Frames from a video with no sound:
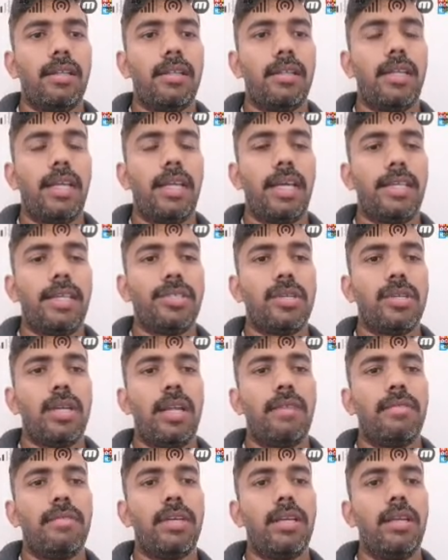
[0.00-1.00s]
the next
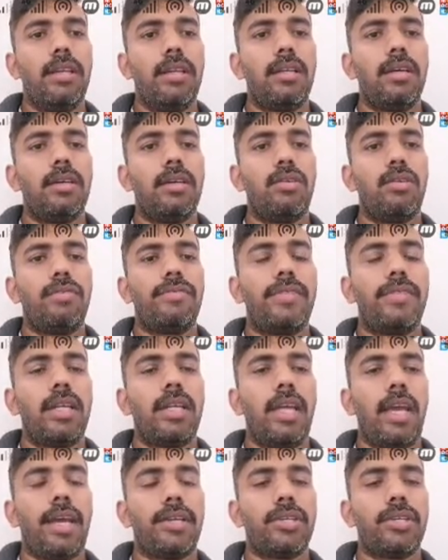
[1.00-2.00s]
level of the
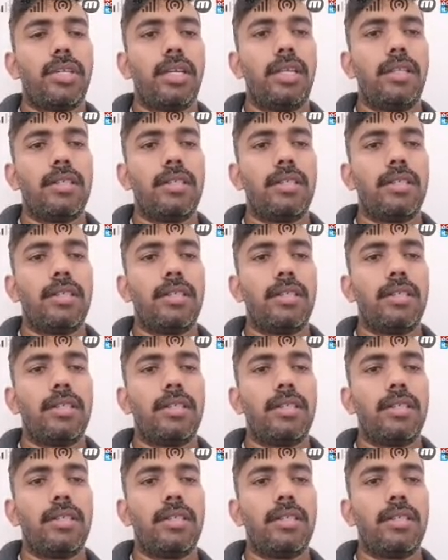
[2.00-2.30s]
reaction in